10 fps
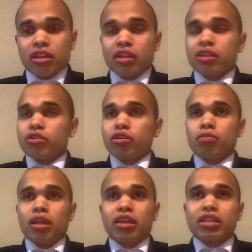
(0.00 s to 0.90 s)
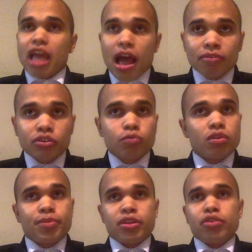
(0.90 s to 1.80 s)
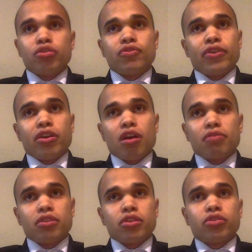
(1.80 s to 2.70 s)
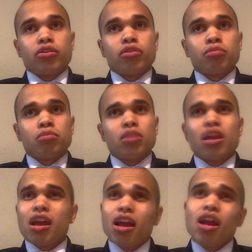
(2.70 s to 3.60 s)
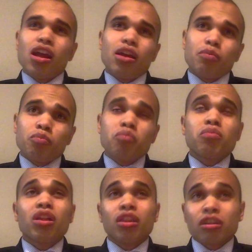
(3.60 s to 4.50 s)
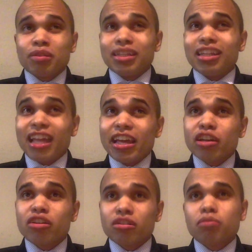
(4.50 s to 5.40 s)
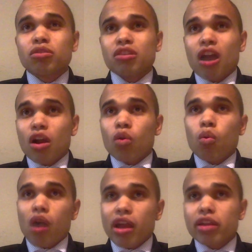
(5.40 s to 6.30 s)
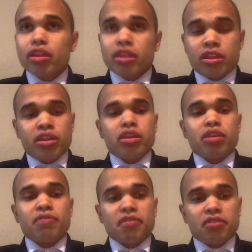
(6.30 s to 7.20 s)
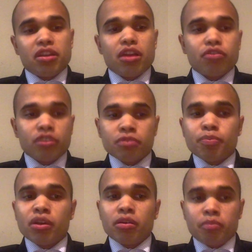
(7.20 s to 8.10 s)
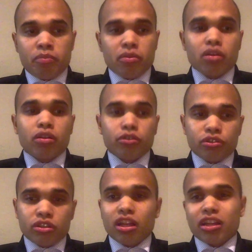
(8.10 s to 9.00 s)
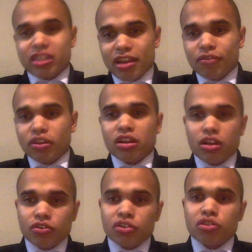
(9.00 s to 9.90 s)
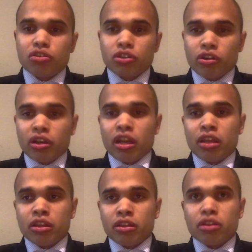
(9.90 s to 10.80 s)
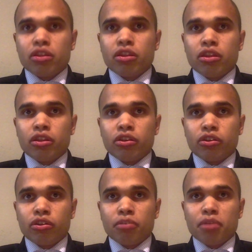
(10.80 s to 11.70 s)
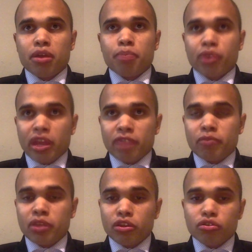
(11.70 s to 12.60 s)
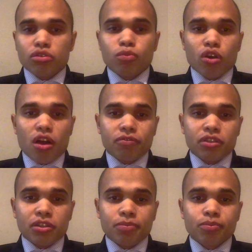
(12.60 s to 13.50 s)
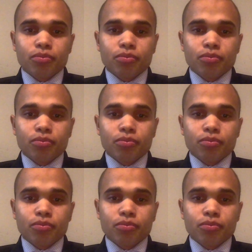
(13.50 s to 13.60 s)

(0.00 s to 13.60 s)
Like the term like savage would have been used very often, the term a little bit later, not quite the 1500s, but closer to like the 1700s, you start getting the term brave being used more often.